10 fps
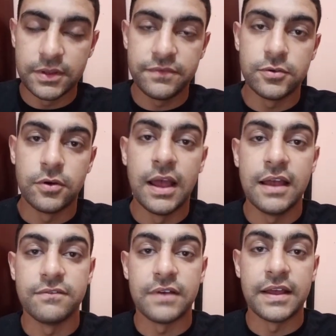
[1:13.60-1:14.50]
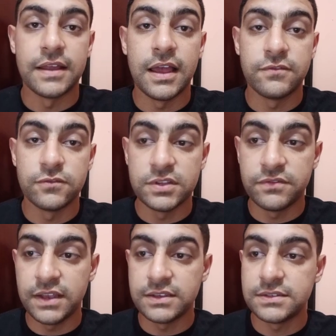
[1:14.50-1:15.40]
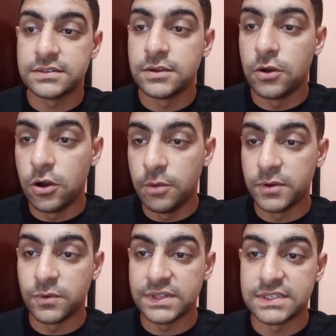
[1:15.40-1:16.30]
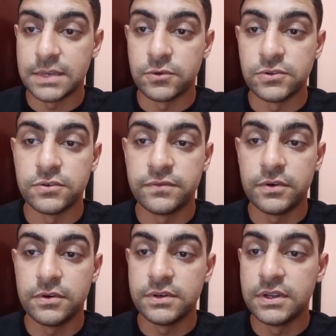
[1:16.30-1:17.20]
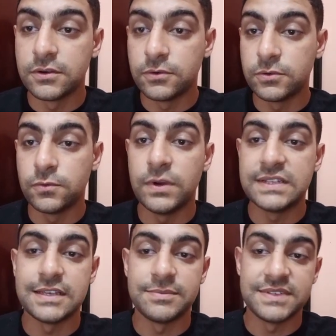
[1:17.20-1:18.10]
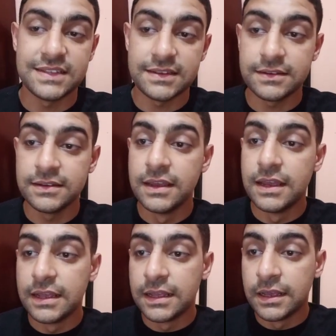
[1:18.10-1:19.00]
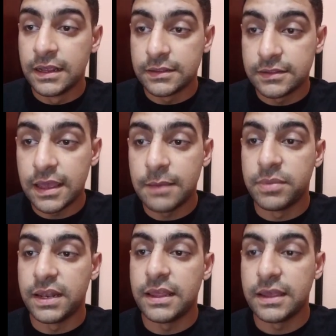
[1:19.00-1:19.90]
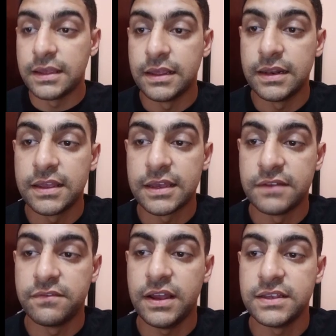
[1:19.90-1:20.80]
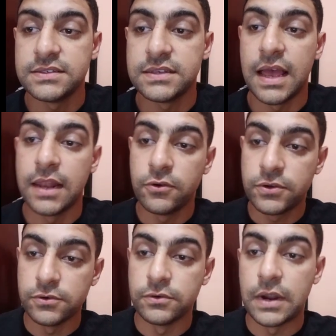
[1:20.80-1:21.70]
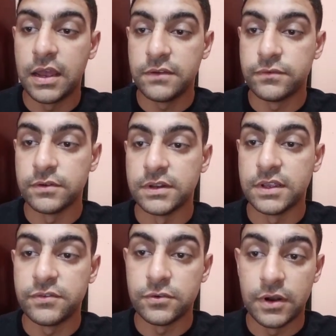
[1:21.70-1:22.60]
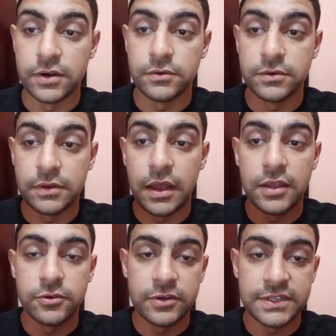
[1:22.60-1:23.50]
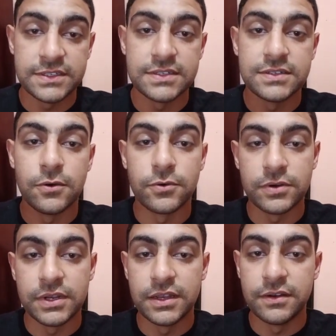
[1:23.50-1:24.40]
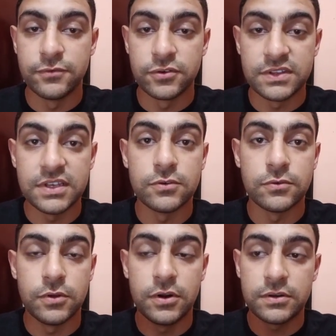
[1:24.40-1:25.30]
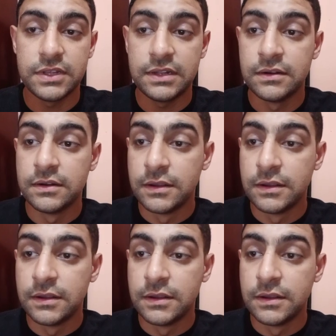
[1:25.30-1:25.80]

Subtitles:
if you have an iPhone device, open WhatsApp on your phone, go to WhatsApp setting, tap link a device, unlock your iPhone. If you are on iOS or 14 or older,